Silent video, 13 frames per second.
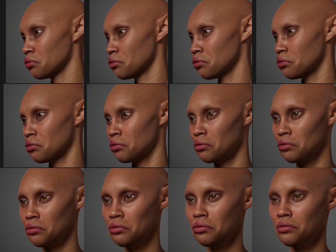
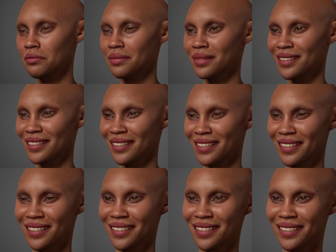
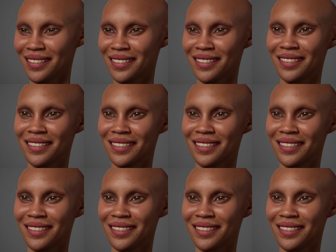Nobody speaks.